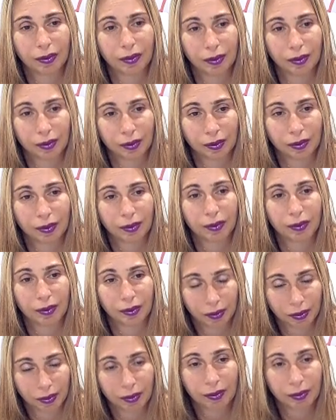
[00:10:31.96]

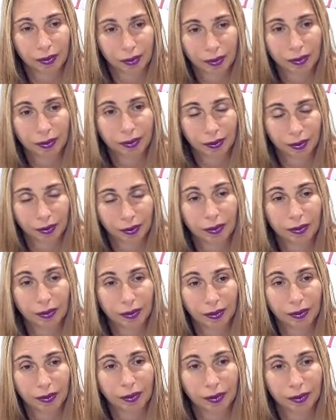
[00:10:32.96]

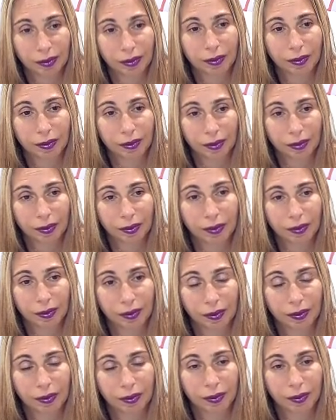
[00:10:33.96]

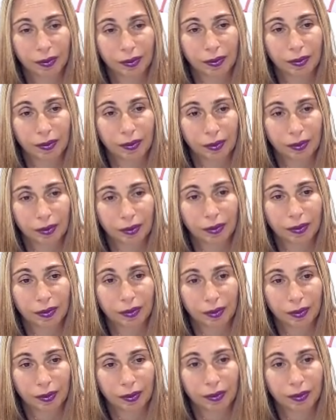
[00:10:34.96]

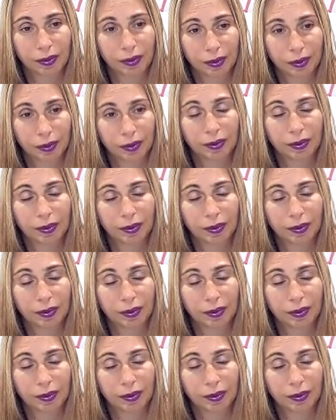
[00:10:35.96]
The person shown says nothing.